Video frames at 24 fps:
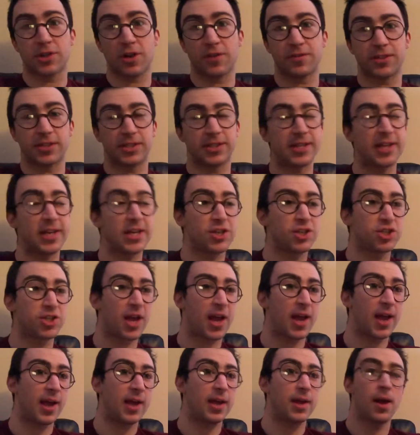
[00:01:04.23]
as a
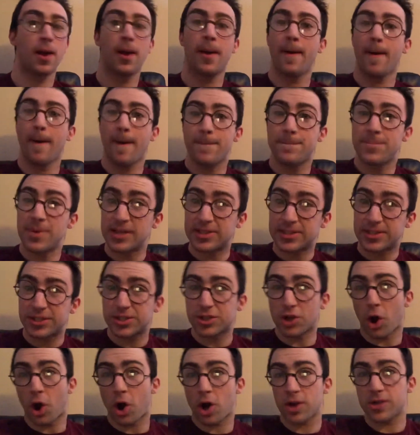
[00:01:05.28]
DJ, business
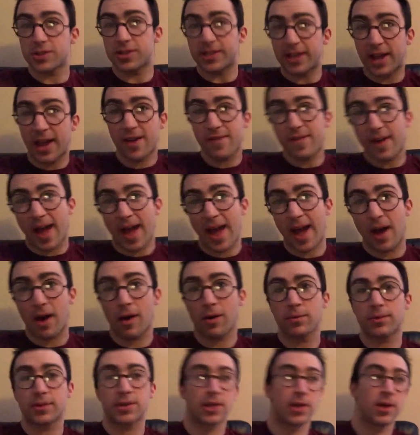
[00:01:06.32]
cards to give
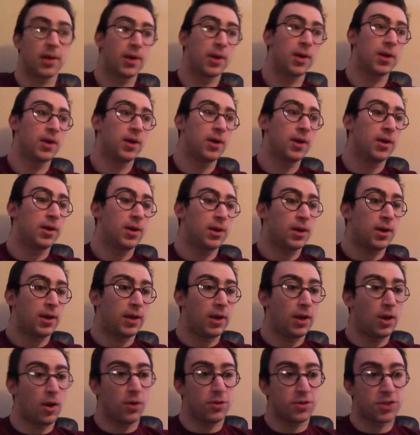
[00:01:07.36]
out, you
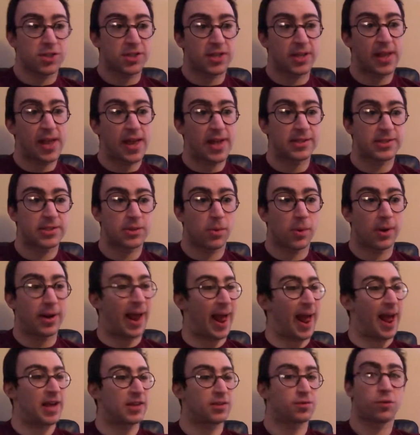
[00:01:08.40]
know, just in case someone
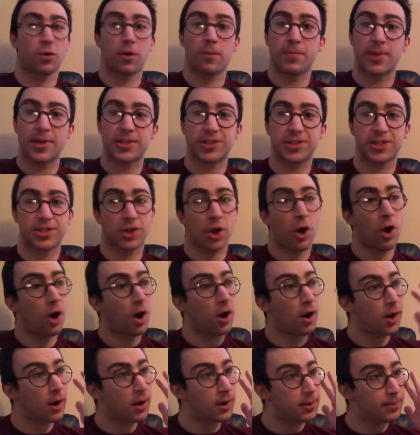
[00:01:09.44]
asks for a business
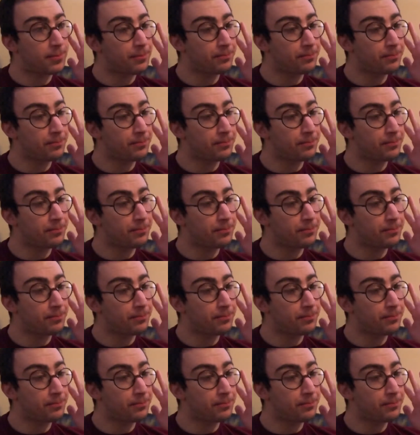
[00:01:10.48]
card.